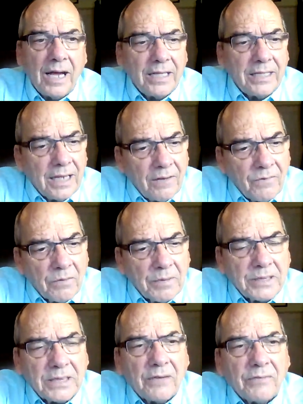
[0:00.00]
And then I feel
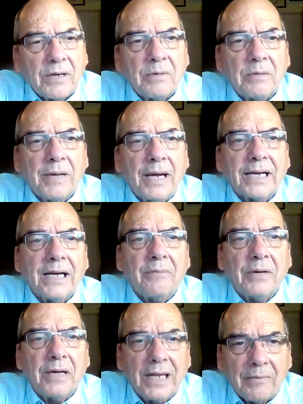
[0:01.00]
myself coming back
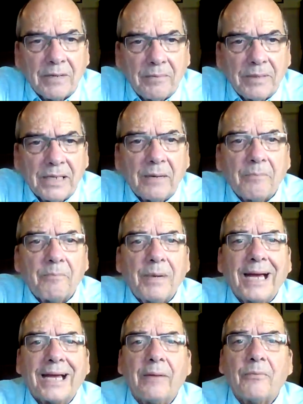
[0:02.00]
up, and I'm coming
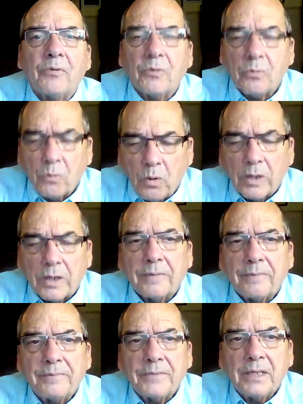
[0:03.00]
back up through
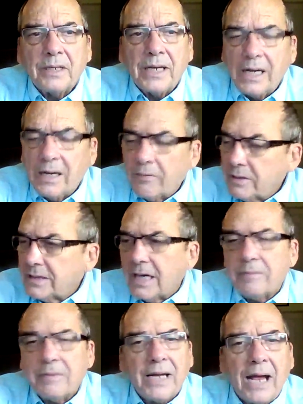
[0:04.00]
water. Every
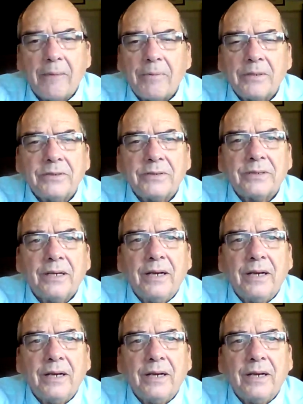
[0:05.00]
time it happens.